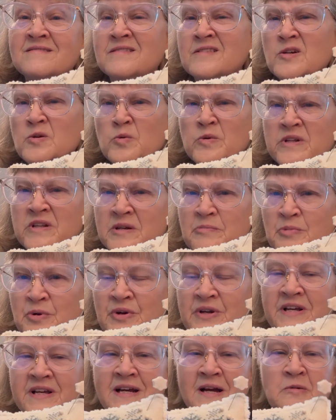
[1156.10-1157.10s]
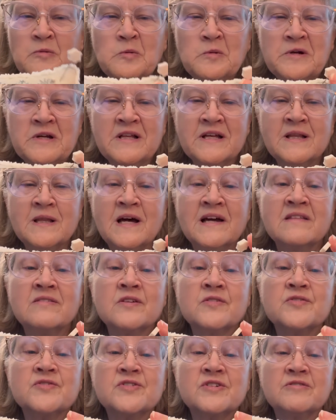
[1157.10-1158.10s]
They're really pretty. I really like
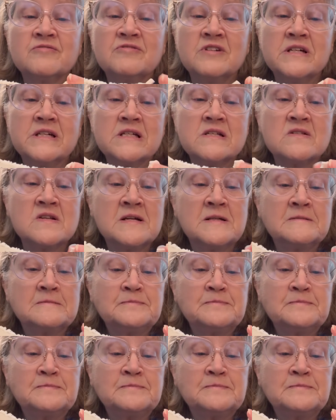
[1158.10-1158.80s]
their snowflakes.